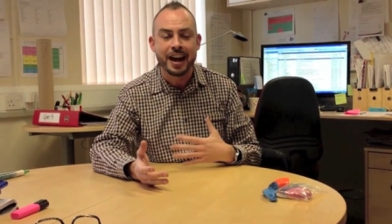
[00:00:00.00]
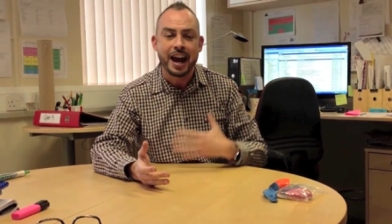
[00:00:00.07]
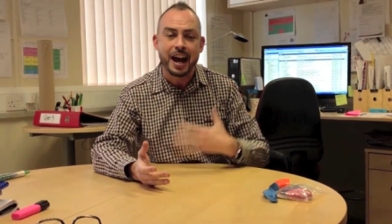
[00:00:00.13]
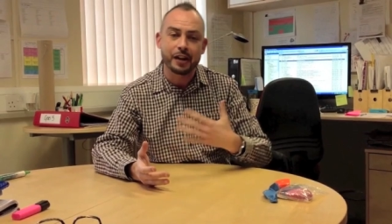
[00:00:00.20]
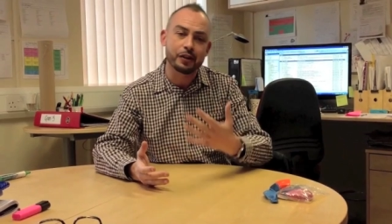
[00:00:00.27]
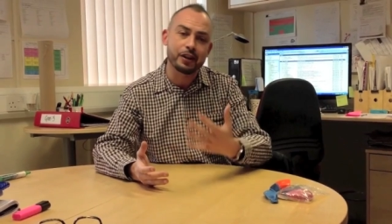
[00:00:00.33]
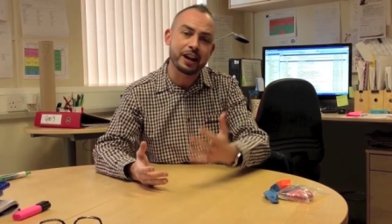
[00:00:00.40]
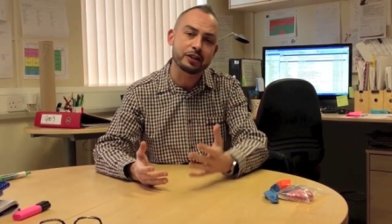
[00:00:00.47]

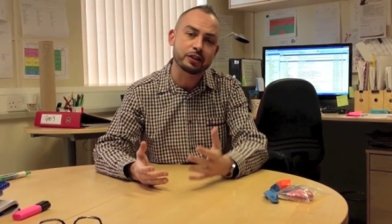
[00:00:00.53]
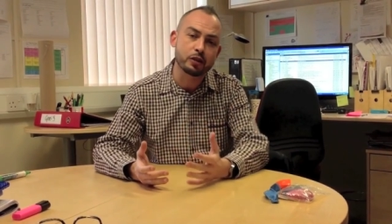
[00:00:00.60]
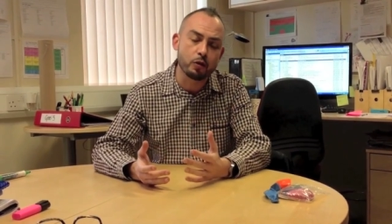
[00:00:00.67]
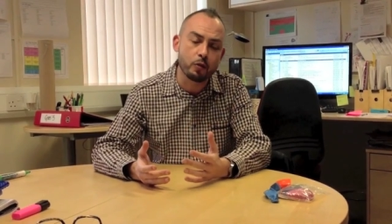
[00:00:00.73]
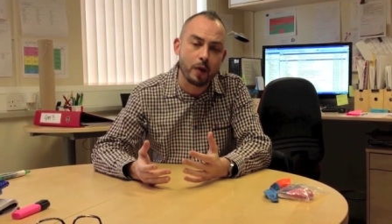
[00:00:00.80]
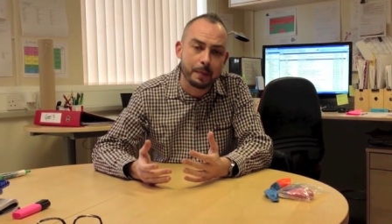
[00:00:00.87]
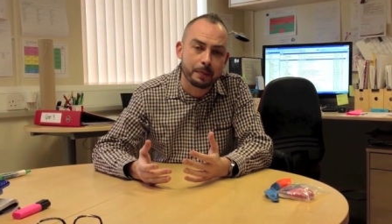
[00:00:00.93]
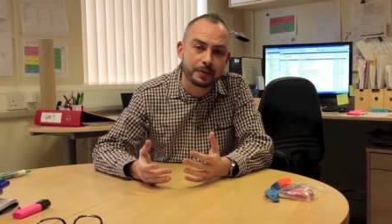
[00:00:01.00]
and on our school
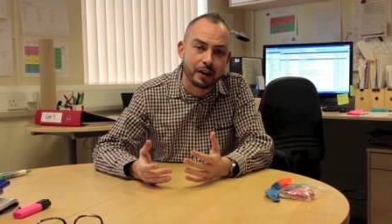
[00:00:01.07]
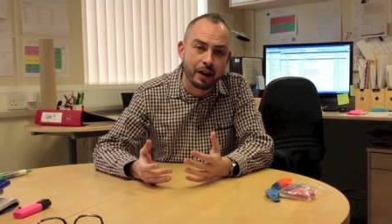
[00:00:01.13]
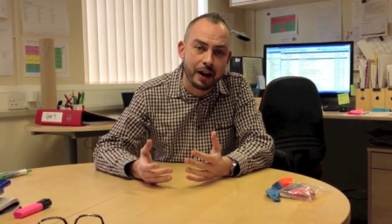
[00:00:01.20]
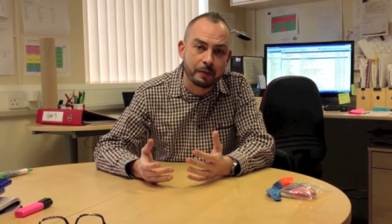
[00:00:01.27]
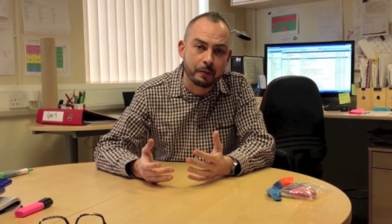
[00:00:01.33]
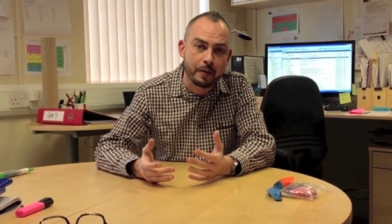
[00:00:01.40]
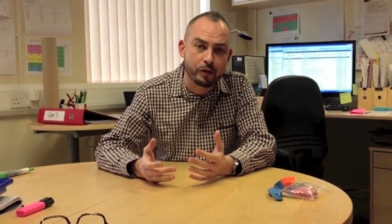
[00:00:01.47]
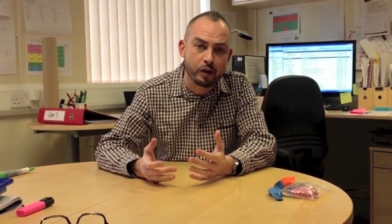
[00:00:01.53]

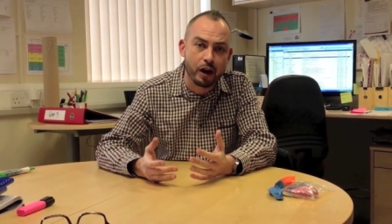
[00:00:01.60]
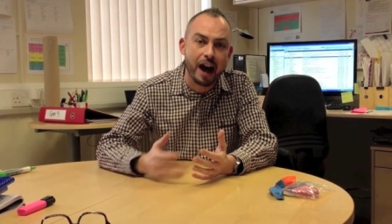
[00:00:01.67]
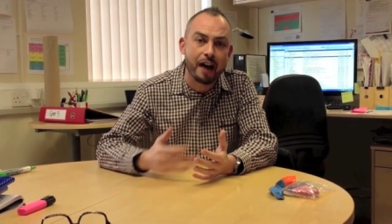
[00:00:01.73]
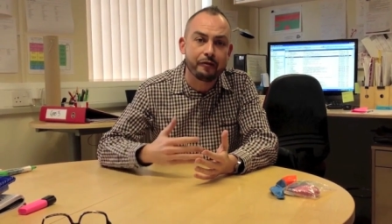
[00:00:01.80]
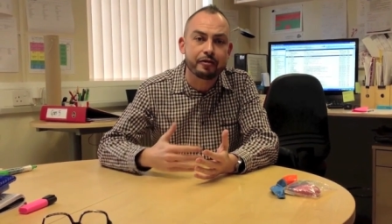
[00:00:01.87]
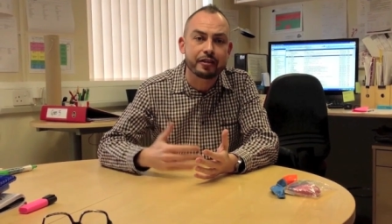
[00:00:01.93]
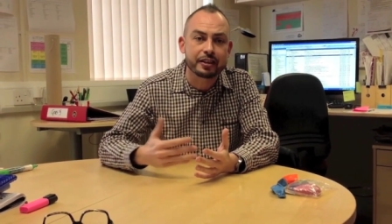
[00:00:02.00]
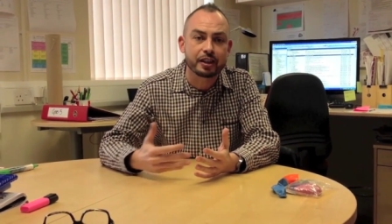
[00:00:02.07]
website, we've got
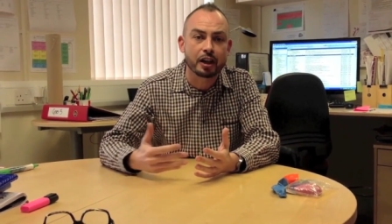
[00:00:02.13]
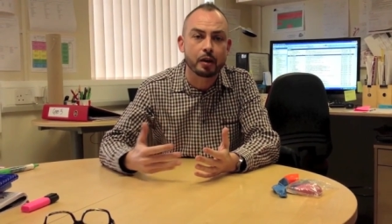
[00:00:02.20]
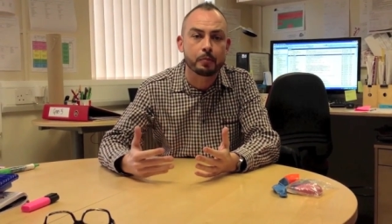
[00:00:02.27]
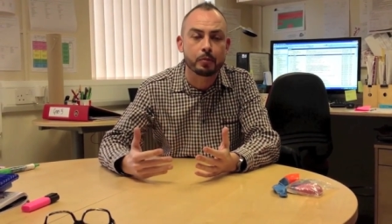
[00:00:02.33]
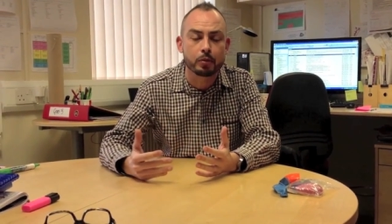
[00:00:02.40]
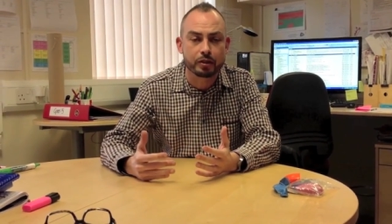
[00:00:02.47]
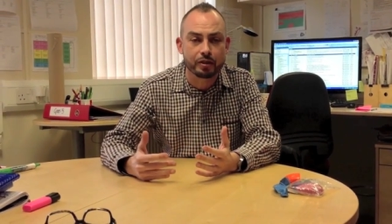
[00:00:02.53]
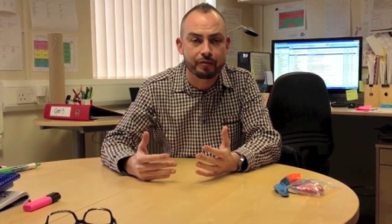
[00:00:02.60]
other
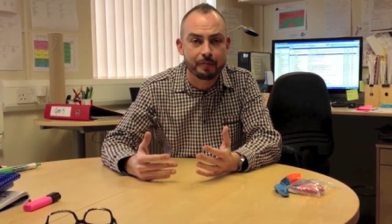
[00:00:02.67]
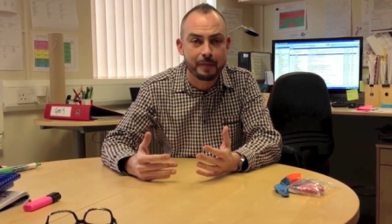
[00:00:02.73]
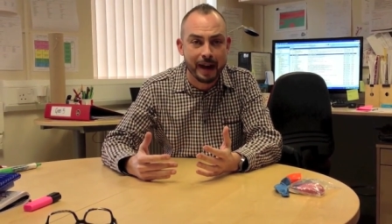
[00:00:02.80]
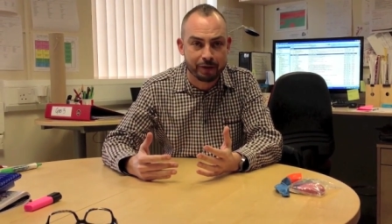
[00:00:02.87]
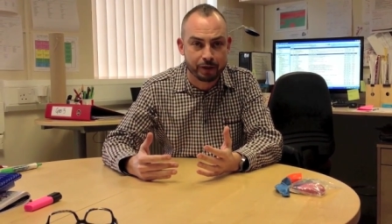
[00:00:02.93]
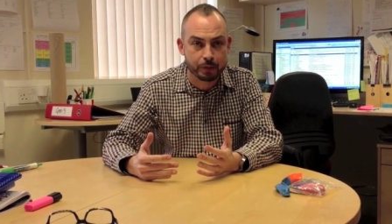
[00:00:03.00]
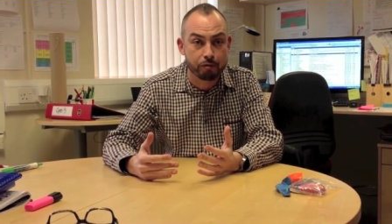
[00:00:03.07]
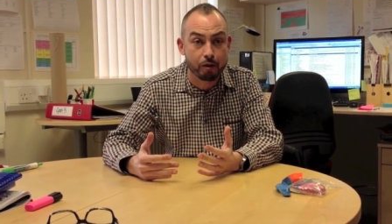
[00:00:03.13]
examples of
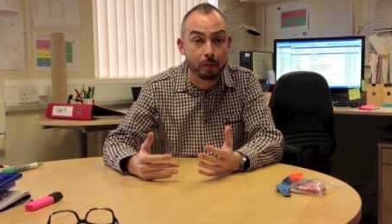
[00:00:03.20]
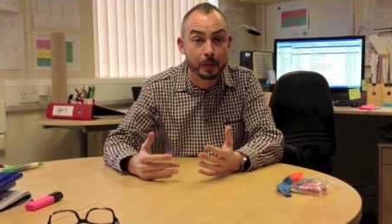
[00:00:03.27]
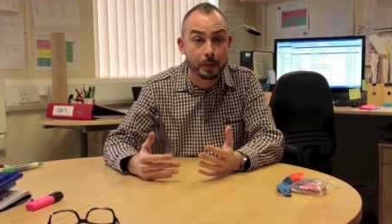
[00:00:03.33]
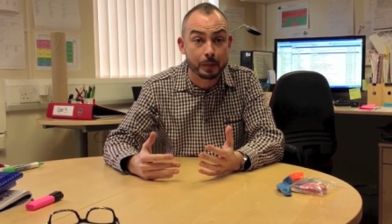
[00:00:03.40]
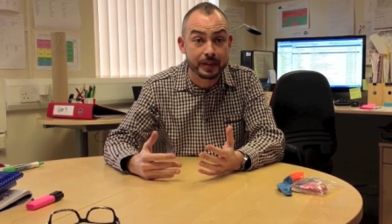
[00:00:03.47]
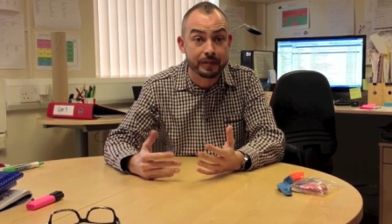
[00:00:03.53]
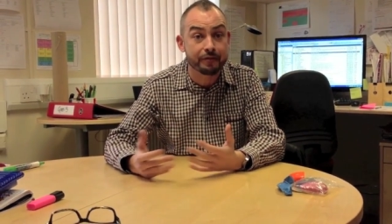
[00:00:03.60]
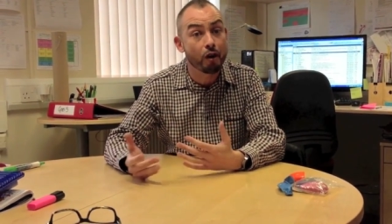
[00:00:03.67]
maths
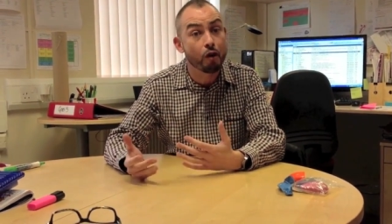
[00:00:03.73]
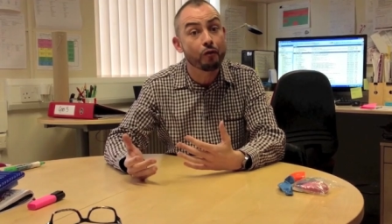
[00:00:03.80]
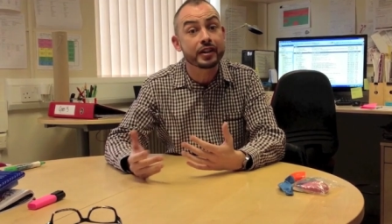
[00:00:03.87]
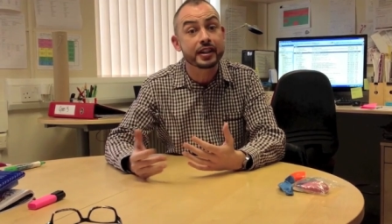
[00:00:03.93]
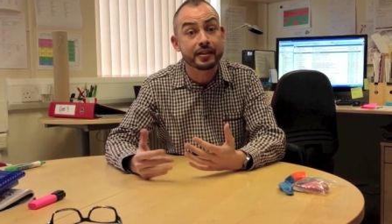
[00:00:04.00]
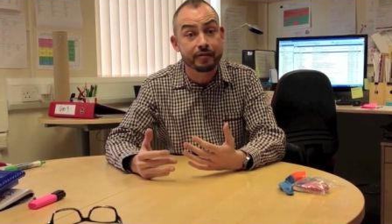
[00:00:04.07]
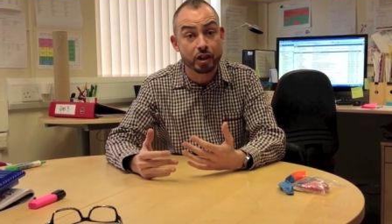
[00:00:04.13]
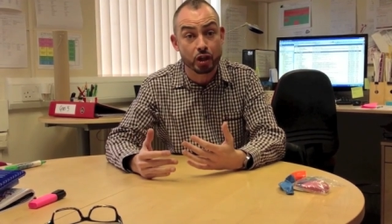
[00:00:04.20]
problems involving
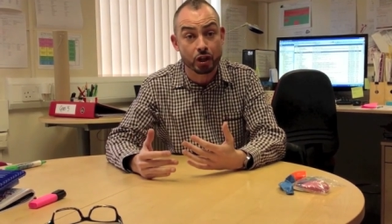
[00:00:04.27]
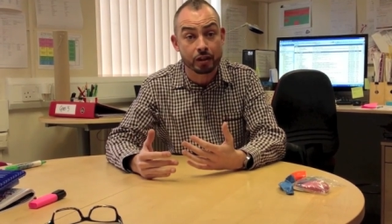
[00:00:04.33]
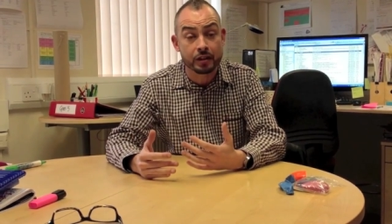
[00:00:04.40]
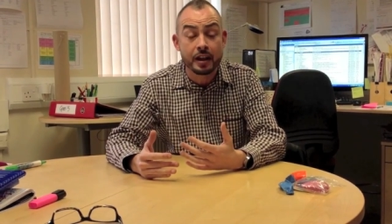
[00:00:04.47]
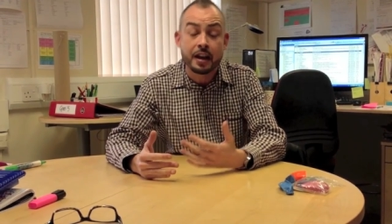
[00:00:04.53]
division,